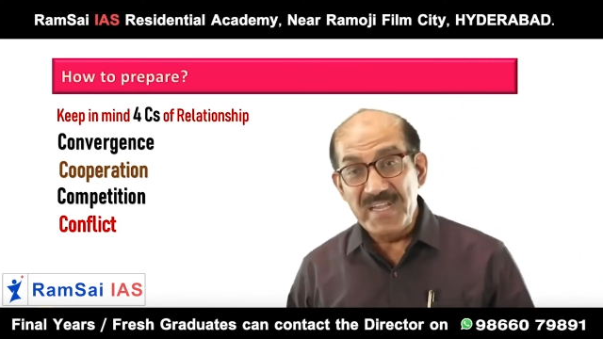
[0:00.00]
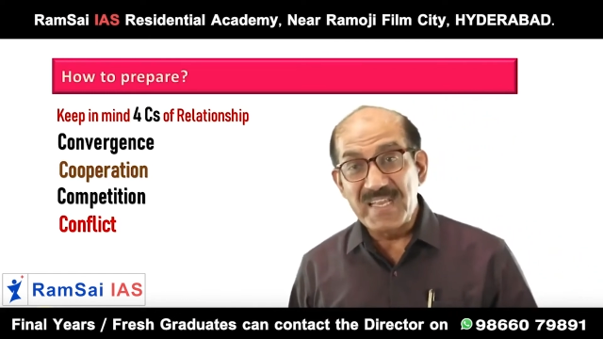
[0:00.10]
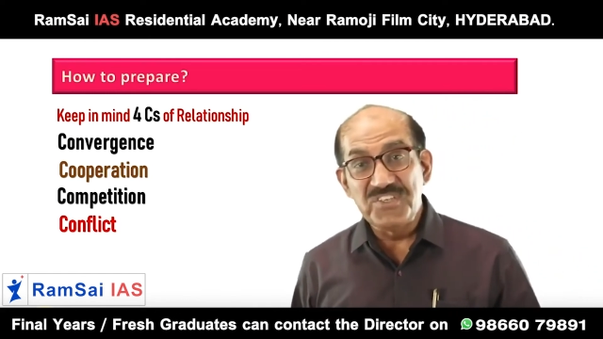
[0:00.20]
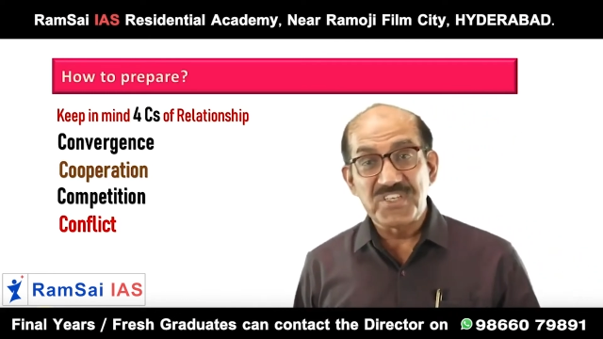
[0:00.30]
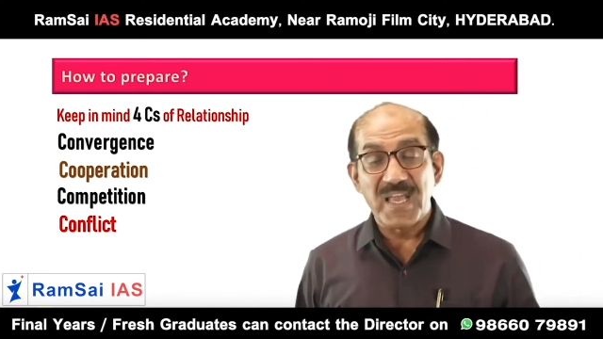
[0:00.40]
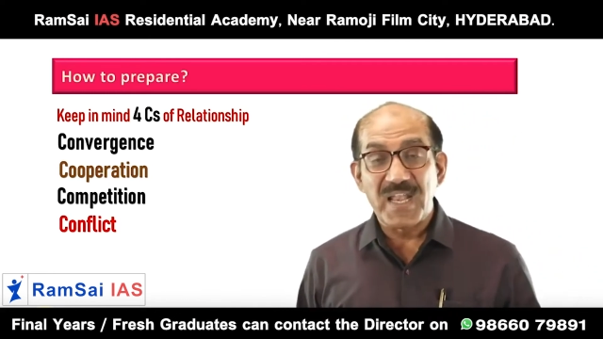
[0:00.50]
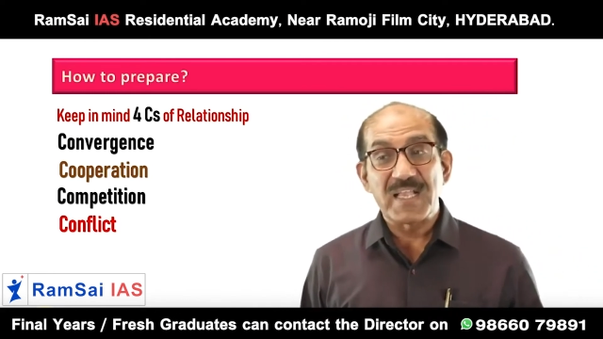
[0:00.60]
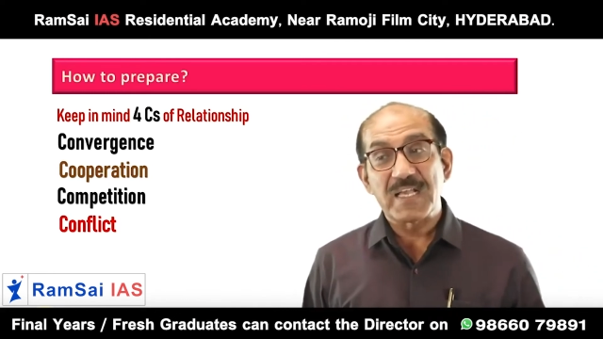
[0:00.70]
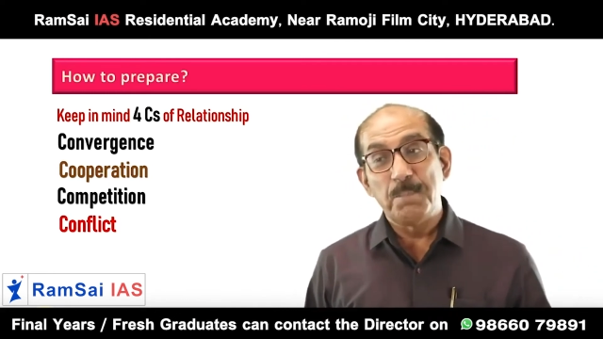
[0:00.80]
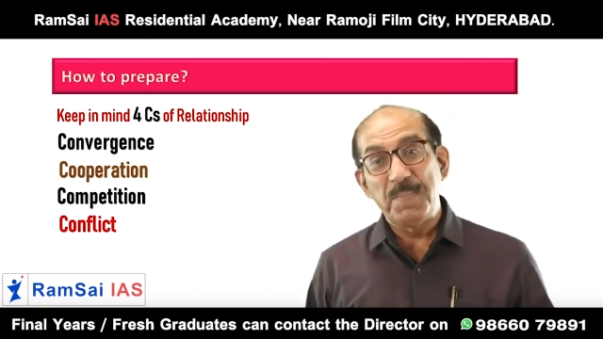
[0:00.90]
India and
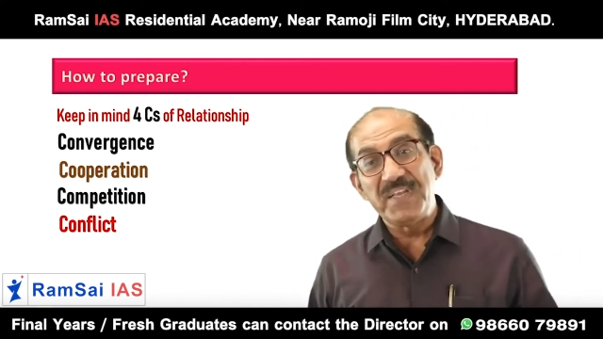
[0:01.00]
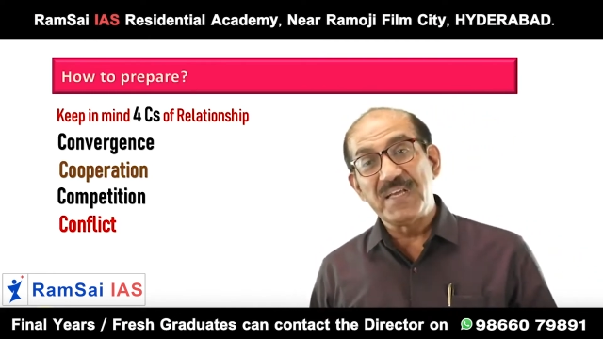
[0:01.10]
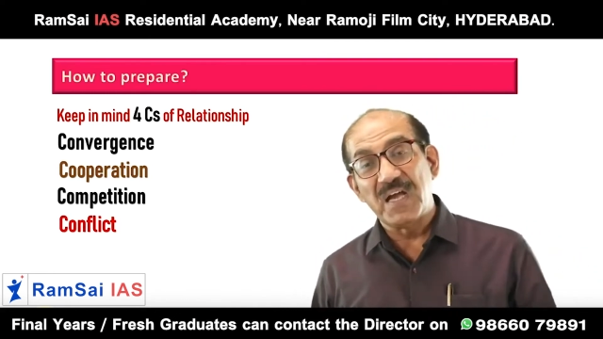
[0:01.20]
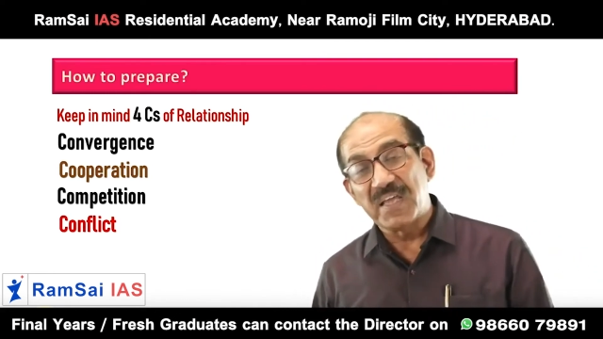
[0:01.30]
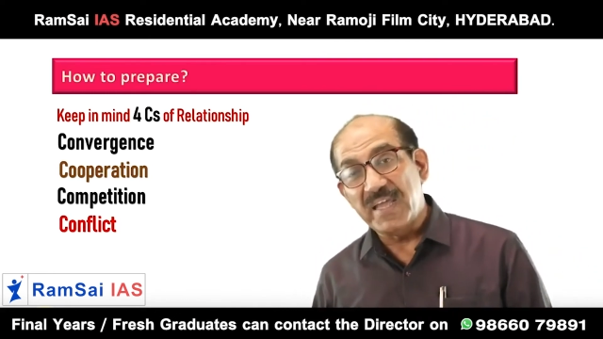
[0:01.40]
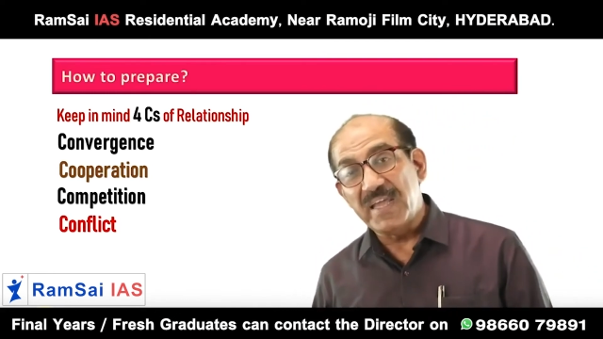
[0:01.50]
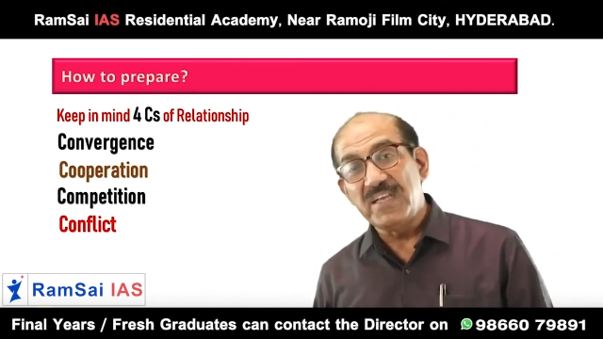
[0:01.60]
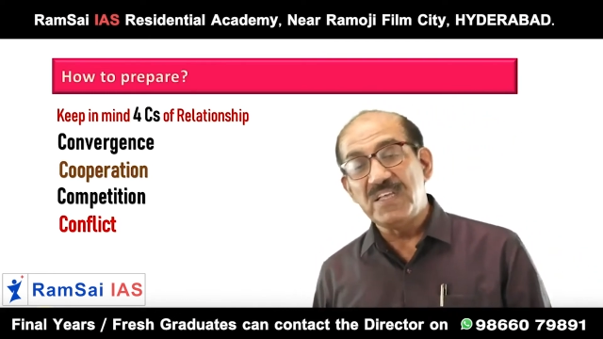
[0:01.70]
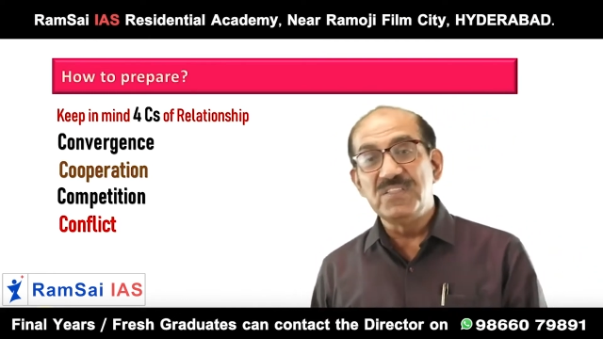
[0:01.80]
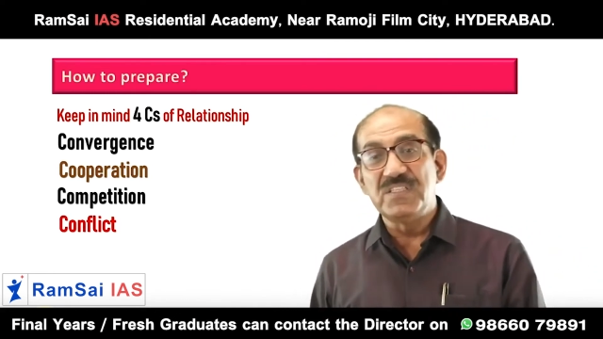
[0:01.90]
China competing
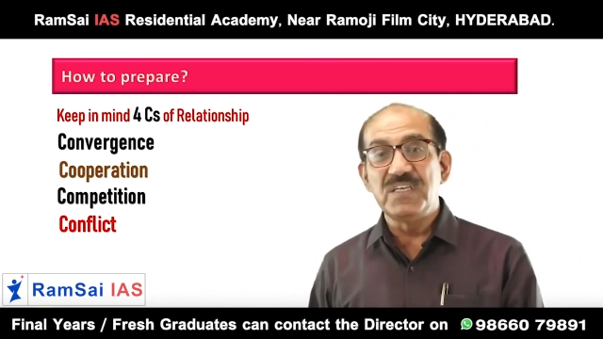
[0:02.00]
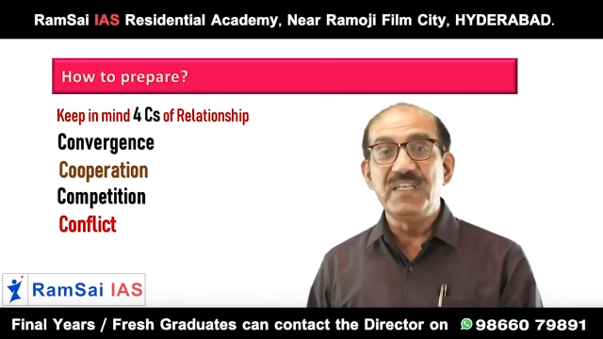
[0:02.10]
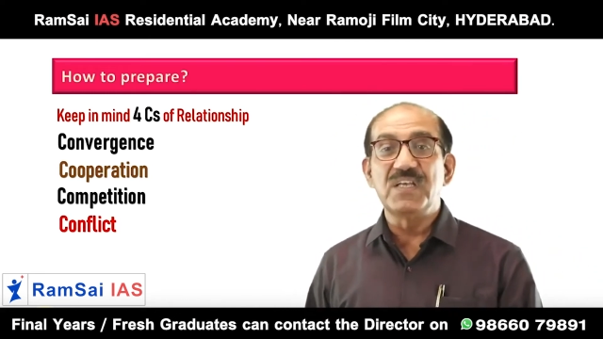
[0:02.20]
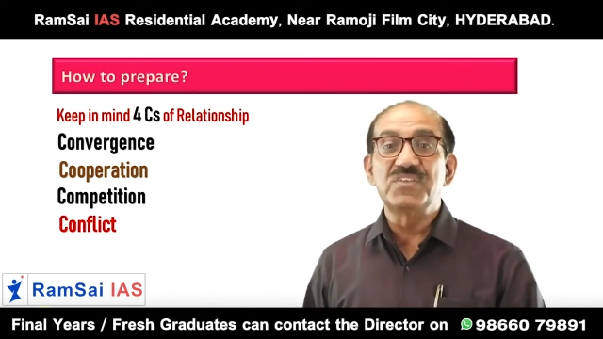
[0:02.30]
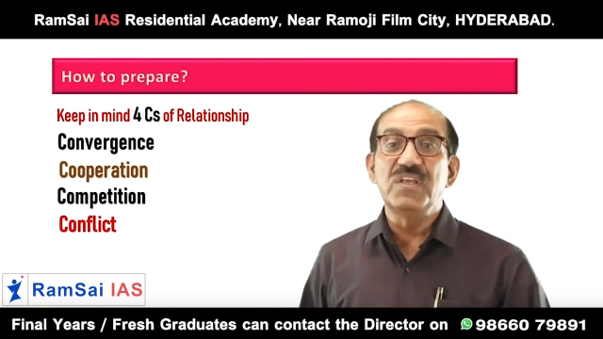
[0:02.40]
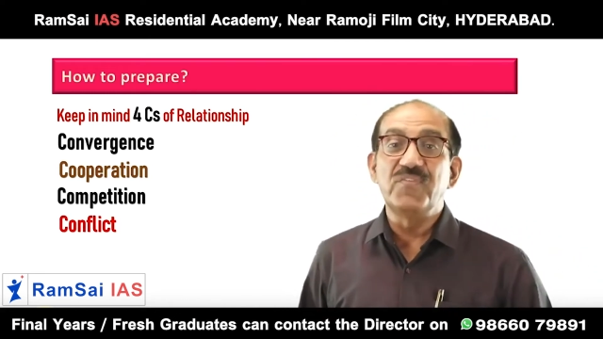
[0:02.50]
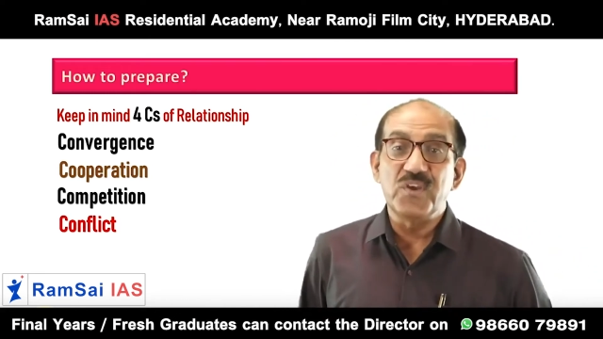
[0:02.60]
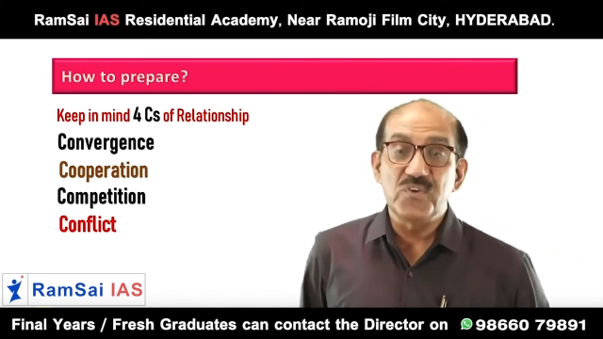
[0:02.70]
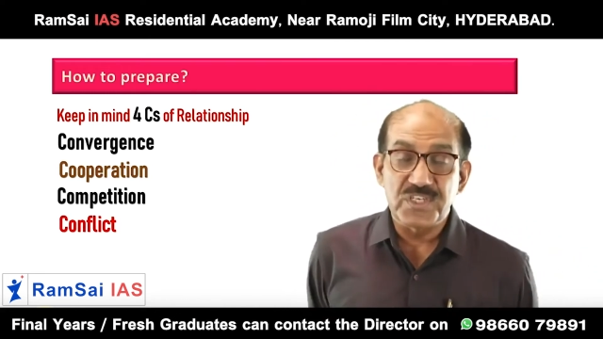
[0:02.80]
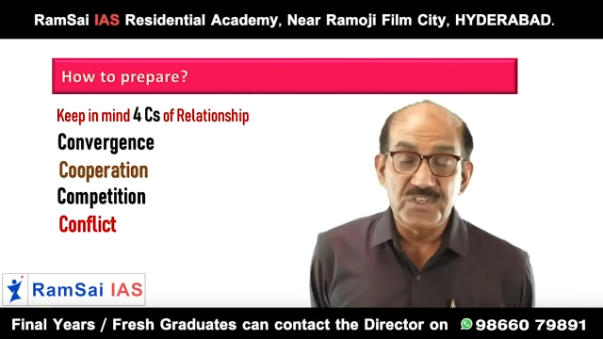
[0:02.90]
again in India's neighboring